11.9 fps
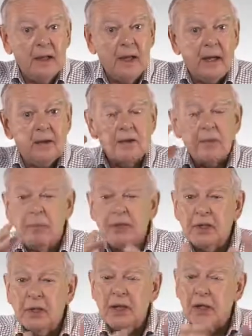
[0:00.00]
And there's a
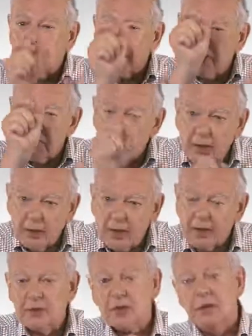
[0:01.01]
particular
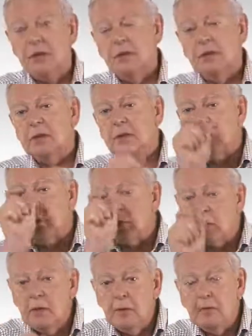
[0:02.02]
sulcus, a little
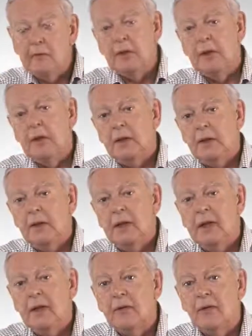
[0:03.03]
groove, that
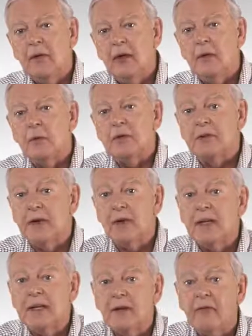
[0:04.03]
he thought was
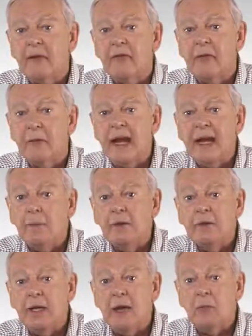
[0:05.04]
very different from
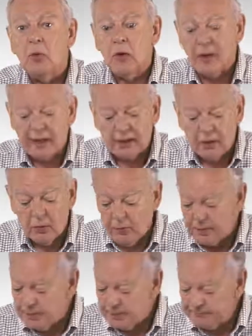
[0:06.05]
apes and more like
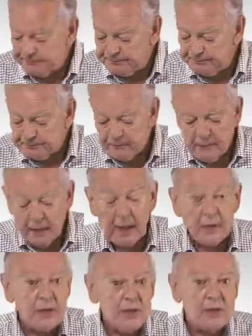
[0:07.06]
humans.
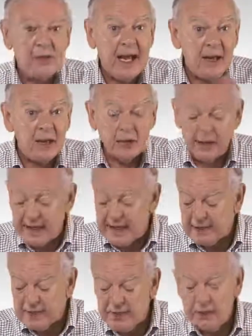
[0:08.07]
And these
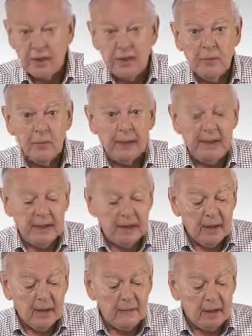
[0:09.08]
endocasts play
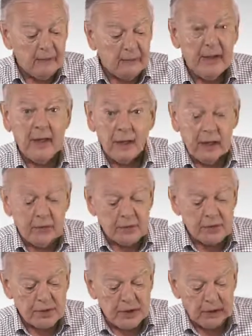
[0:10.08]
a very
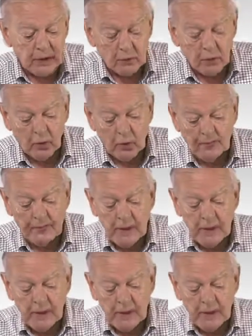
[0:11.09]
interesting role.